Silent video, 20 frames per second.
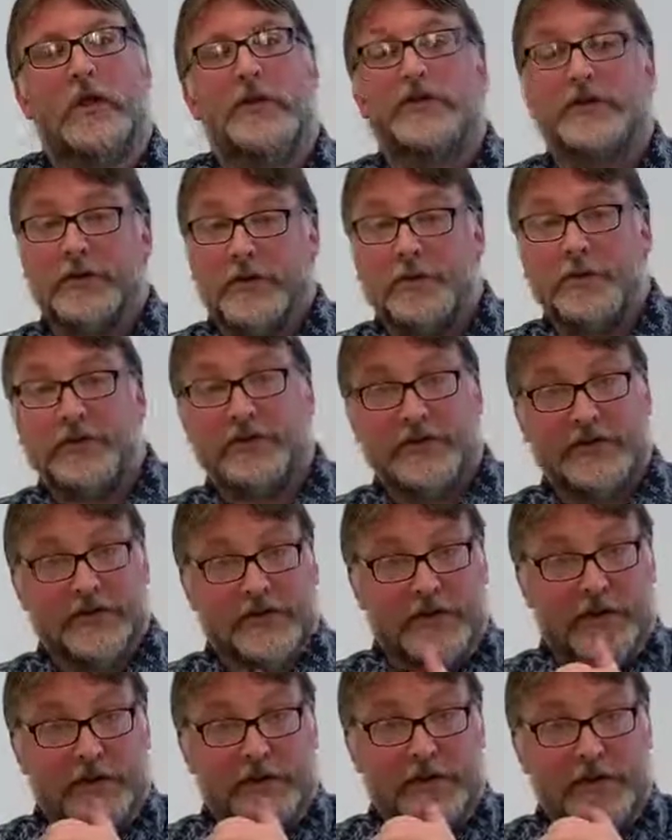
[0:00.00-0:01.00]
That's a good one to
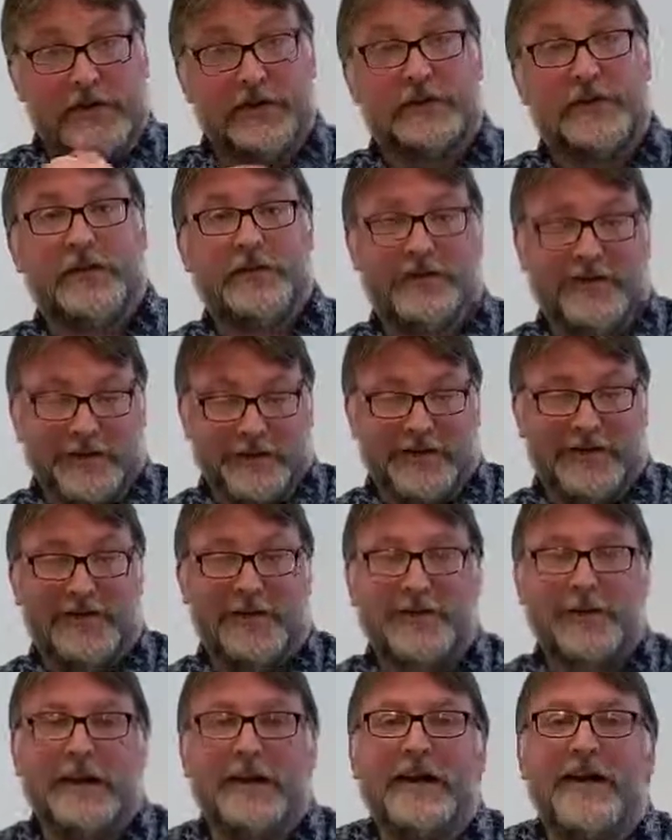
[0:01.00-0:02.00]
start with, thank
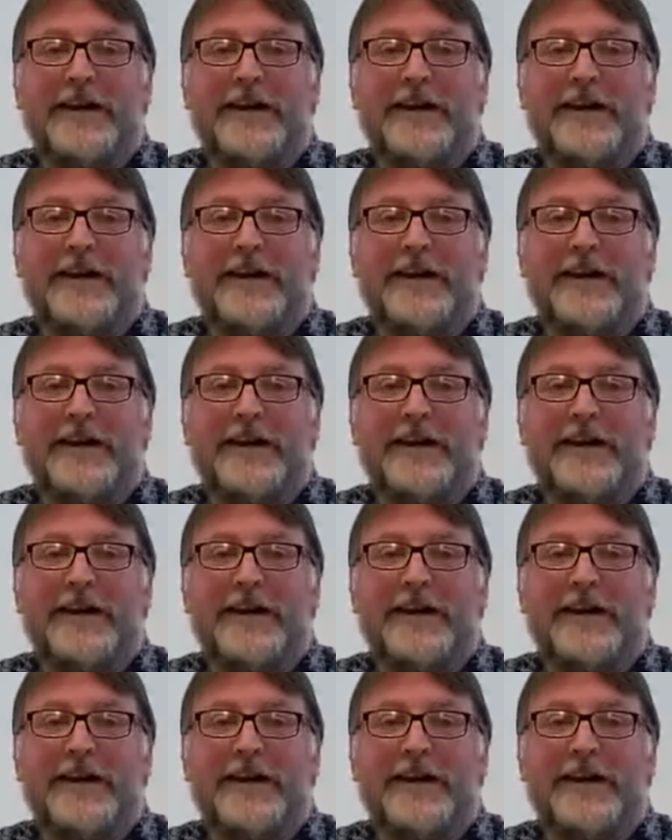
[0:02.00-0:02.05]
you.